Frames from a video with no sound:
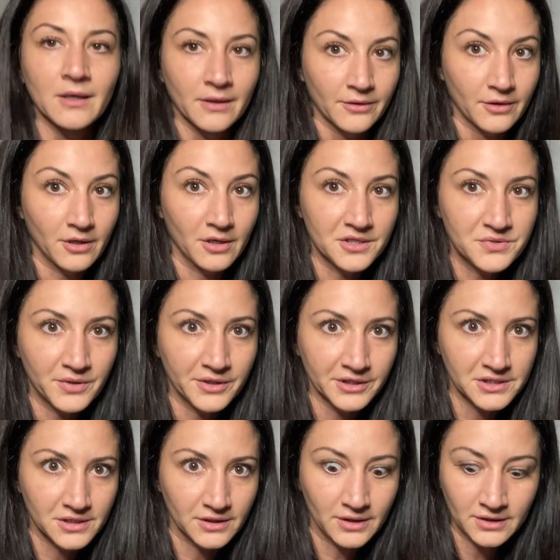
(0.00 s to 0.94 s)
Cards want
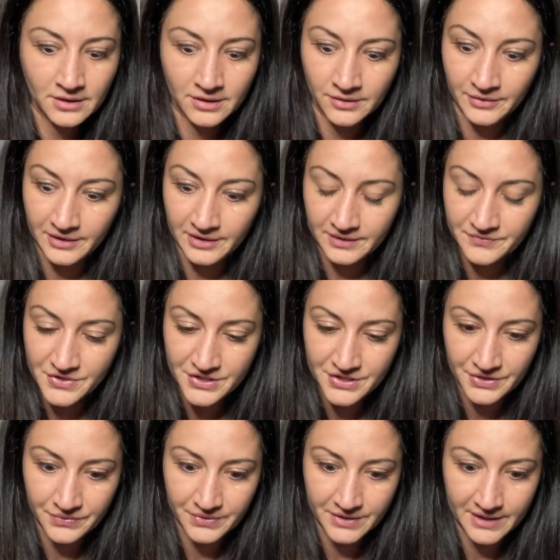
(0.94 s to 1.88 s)
to talk when it comes to
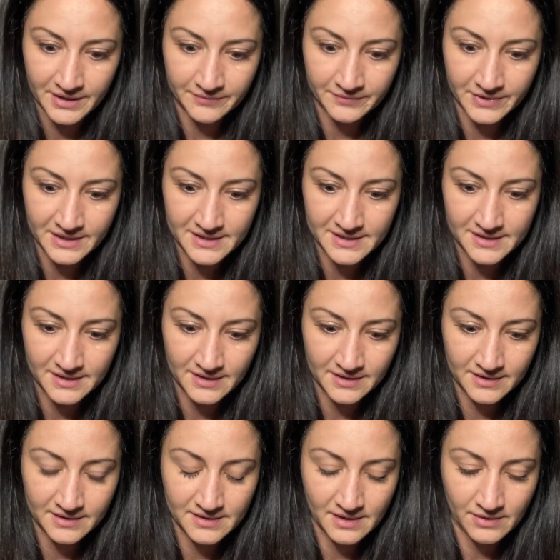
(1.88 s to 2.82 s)
your reading,
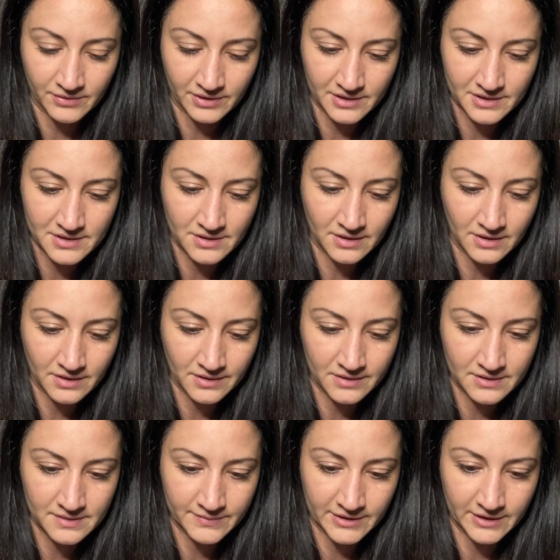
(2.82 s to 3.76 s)
Pisces. They want to talk
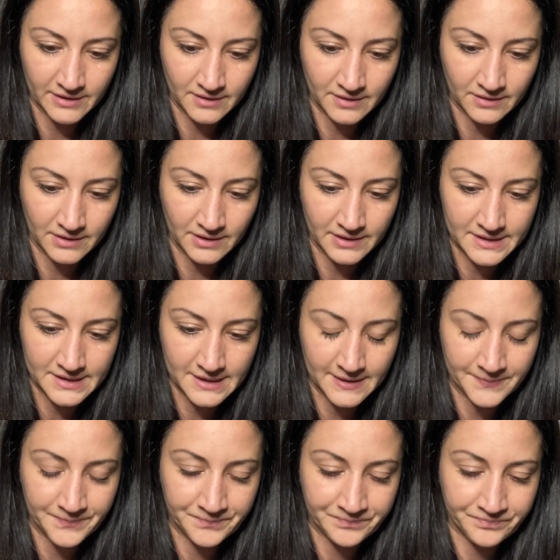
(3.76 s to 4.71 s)
this month. All right, let's see.
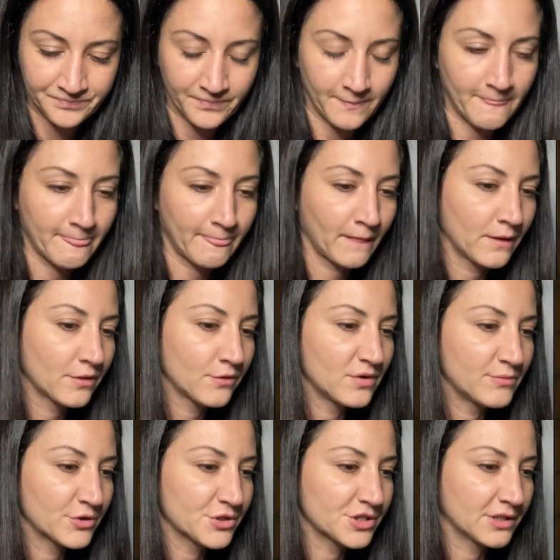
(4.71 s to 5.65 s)
Three
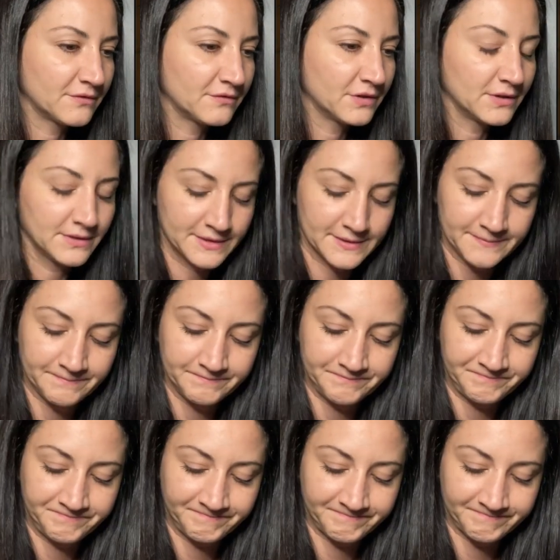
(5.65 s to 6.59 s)
more shuffles.
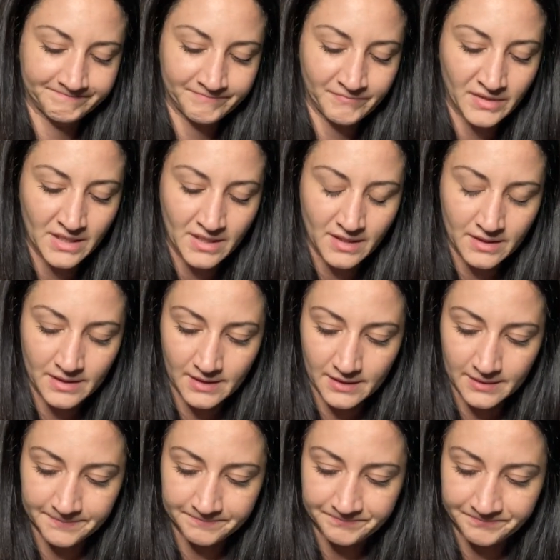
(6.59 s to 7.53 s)

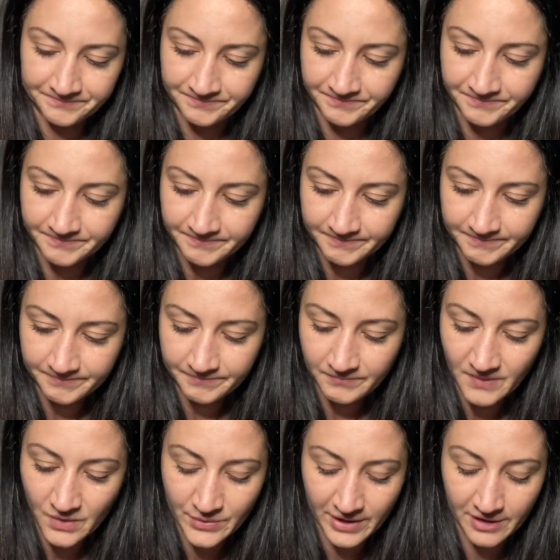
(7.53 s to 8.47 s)
Yeah,
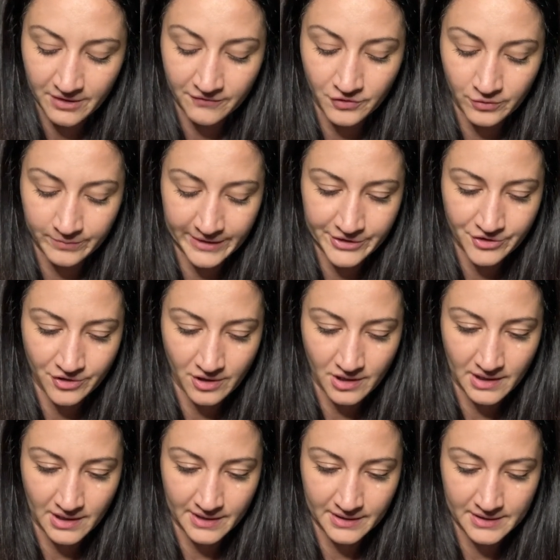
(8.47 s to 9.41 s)
we got a few major
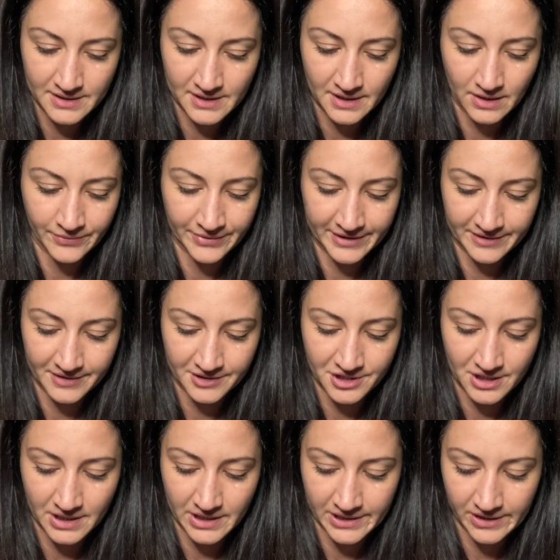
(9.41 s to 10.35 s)
arcanas here. We got the
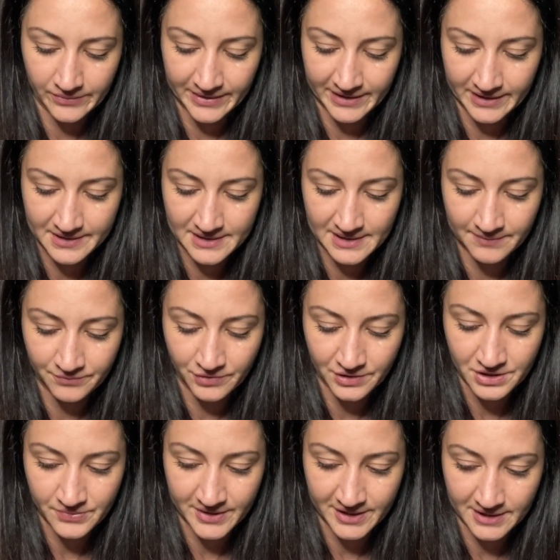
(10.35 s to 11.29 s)
chariot, we got
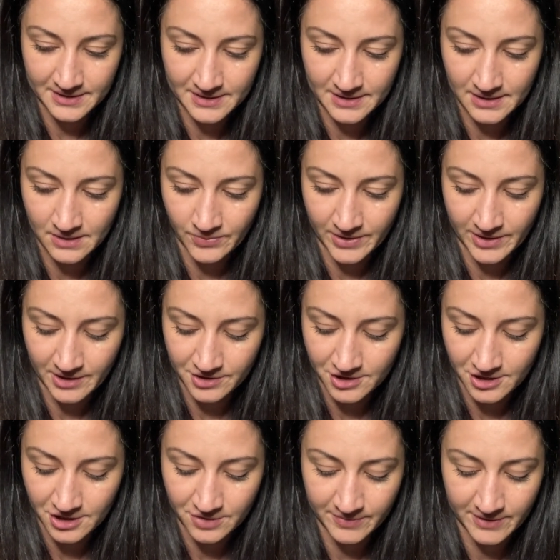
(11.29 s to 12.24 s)
temperance, we got death, we got
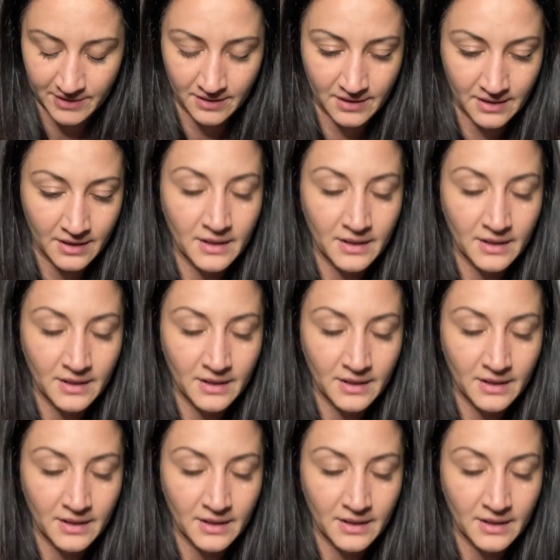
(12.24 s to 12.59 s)
judgment.